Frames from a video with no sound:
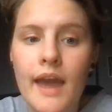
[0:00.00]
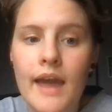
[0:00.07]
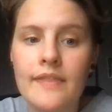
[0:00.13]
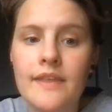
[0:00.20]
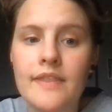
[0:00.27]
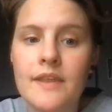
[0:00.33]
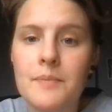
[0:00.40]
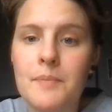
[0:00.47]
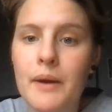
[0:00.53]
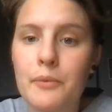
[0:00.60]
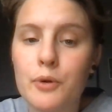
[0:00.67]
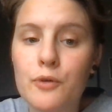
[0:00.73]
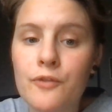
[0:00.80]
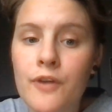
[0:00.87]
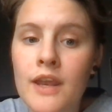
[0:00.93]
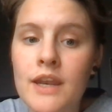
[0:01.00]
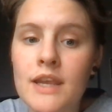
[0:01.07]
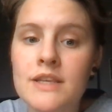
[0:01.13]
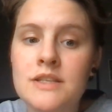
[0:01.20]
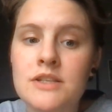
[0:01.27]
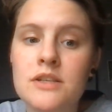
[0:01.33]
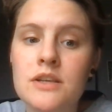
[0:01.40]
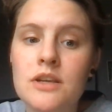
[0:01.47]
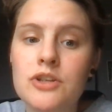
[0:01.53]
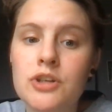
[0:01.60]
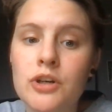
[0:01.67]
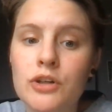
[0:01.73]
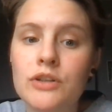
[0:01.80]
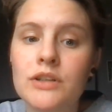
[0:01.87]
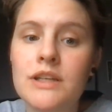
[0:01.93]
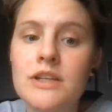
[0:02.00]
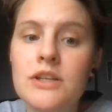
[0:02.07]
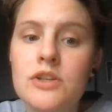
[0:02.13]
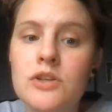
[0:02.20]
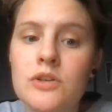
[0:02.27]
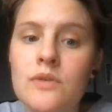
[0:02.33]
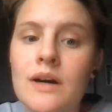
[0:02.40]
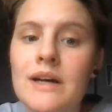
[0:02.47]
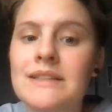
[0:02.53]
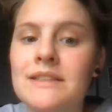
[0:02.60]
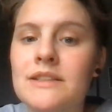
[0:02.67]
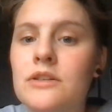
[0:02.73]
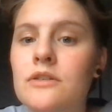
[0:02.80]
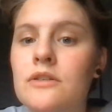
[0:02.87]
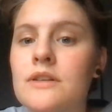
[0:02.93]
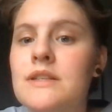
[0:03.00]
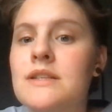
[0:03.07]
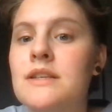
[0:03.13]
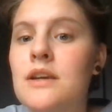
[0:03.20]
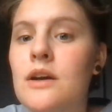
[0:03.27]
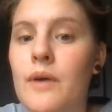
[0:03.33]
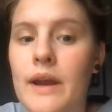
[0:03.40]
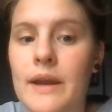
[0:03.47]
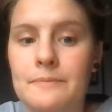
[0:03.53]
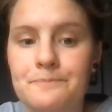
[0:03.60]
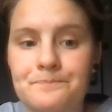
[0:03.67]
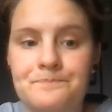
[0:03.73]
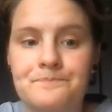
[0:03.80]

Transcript: and then the pyruvate is turned into acetyl-CoA.